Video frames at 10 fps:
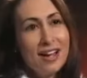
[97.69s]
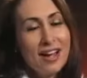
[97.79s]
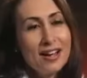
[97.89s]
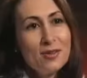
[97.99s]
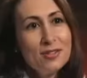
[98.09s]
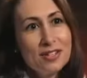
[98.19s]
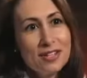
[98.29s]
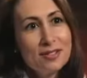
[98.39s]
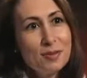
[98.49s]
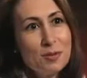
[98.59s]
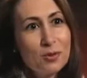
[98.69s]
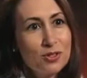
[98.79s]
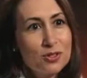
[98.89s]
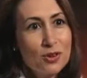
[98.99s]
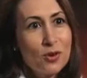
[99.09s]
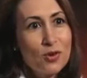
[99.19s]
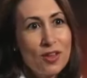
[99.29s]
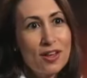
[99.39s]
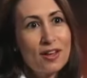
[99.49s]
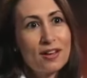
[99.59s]
I would like people to know
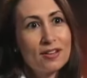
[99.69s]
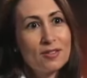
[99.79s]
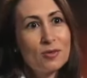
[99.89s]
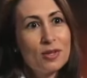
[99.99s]
that